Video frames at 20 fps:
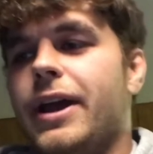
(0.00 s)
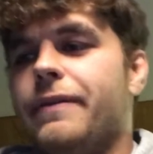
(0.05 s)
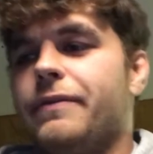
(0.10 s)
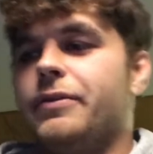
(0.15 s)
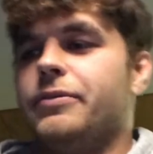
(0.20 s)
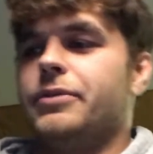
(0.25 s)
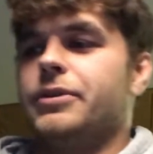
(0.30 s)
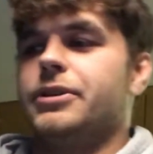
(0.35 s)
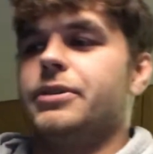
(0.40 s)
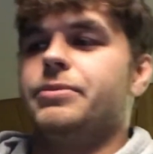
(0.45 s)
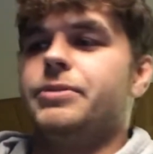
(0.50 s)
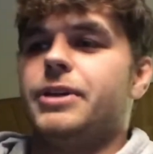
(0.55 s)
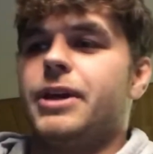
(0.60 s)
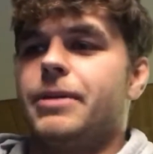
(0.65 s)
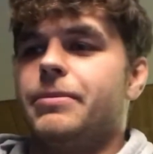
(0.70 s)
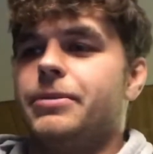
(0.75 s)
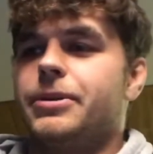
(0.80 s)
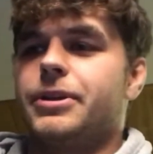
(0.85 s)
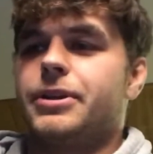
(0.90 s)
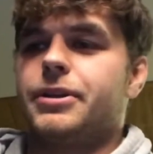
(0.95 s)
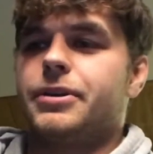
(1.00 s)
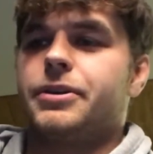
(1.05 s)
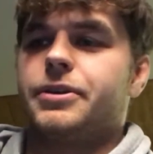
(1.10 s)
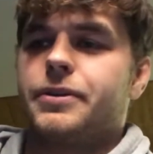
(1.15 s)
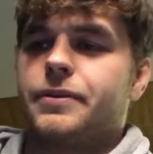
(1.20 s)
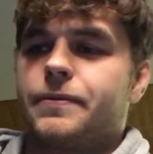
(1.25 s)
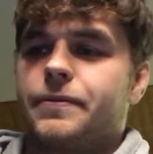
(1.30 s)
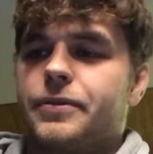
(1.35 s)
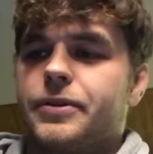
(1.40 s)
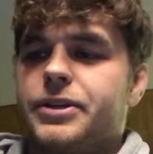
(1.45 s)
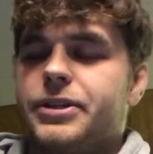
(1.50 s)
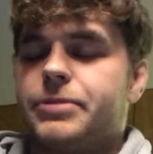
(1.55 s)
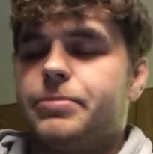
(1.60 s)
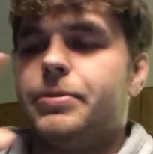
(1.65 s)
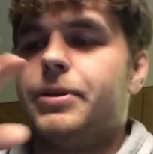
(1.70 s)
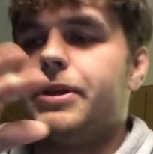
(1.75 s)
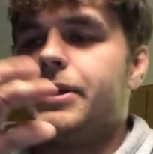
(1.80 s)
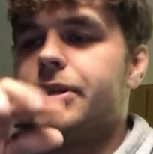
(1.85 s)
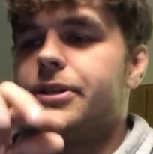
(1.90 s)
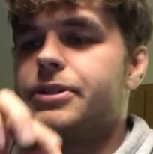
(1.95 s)
everyone to be able to hear your free
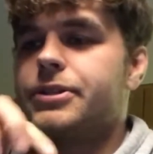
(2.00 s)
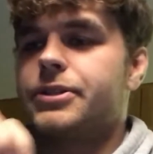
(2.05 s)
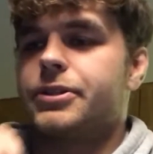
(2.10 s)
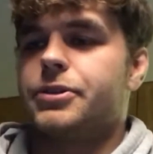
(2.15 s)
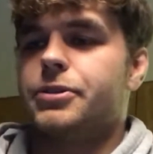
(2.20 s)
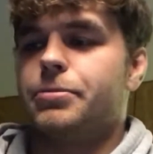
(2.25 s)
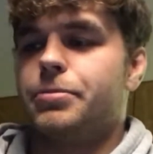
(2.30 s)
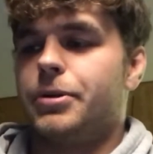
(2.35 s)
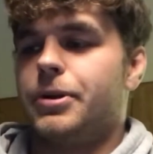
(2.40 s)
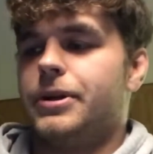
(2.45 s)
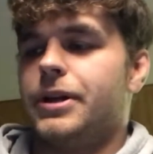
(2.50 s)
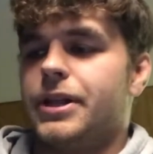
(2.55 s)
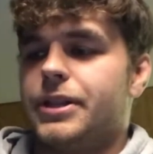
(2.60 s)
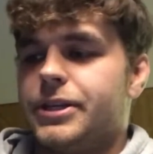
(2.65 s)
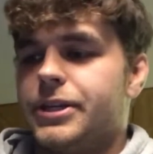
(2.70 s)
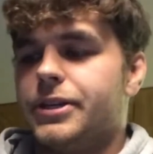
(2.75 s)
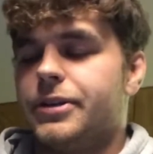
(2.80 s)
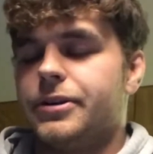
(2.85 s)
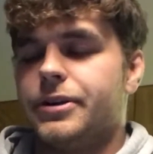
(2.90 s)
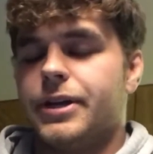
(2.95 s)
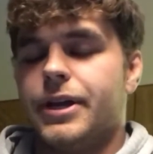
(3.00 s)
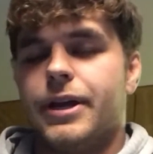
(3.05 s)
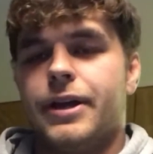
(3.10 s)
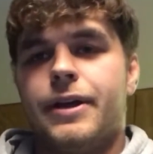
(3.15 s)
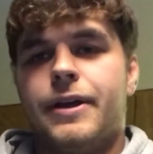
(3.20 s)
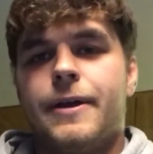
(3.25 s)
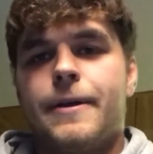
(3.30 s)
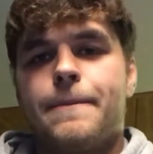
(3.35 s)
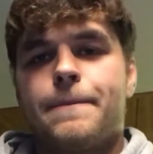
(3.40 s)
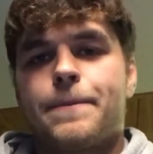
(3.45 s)
speech, so you put it on the internet.